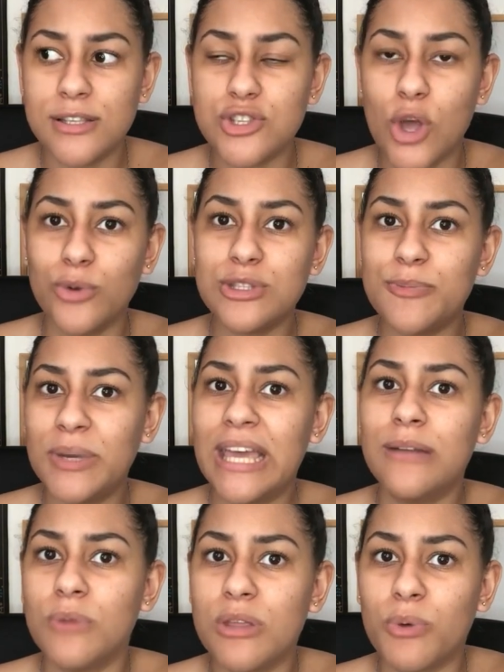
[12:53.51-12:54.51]
So to
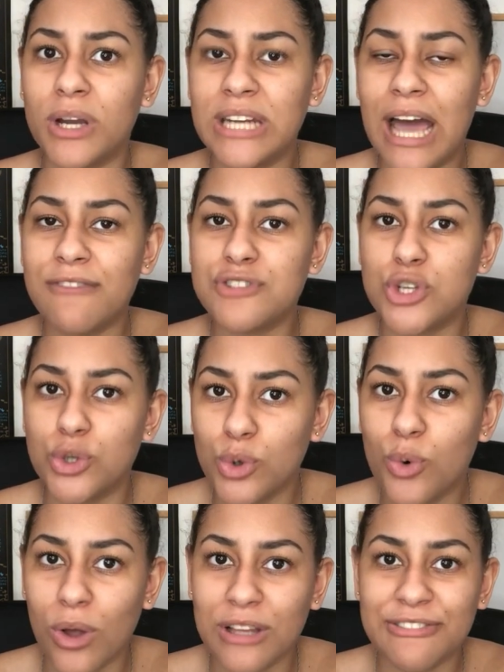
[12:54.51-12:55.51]
begin with, we're going to have 2
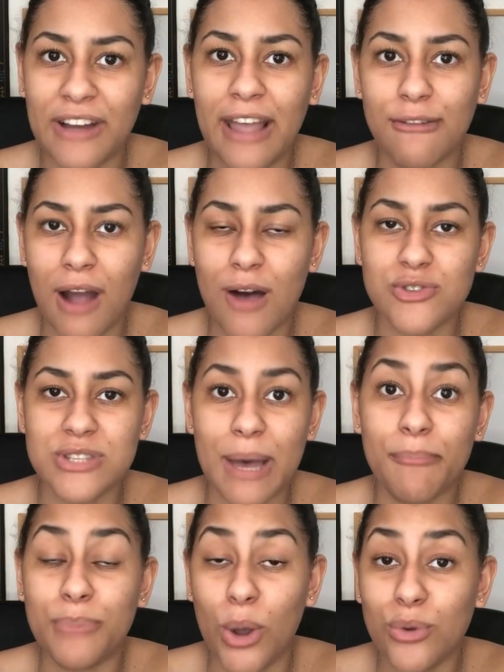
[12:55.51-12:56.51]
qualifying rounds
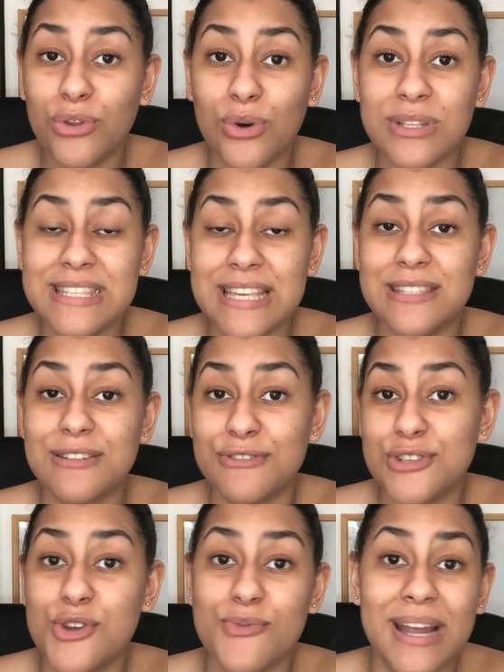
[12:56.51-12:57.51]
that both consist of
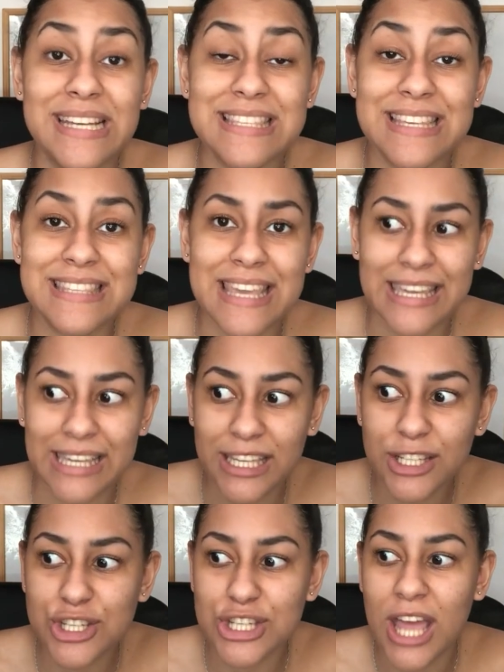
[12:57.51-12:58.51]
2 races
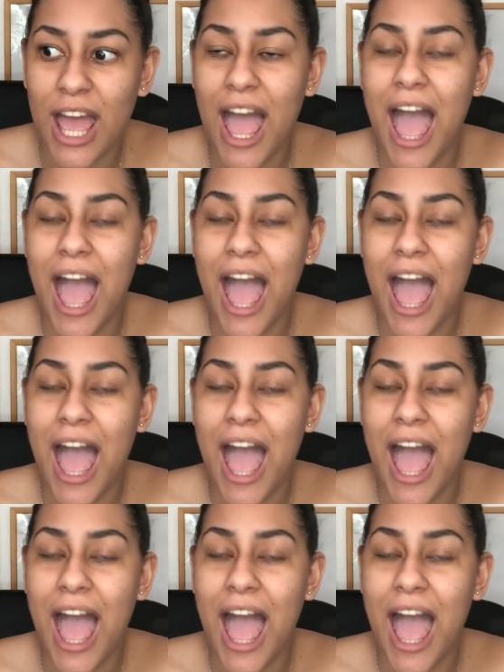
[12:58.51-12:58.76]
each.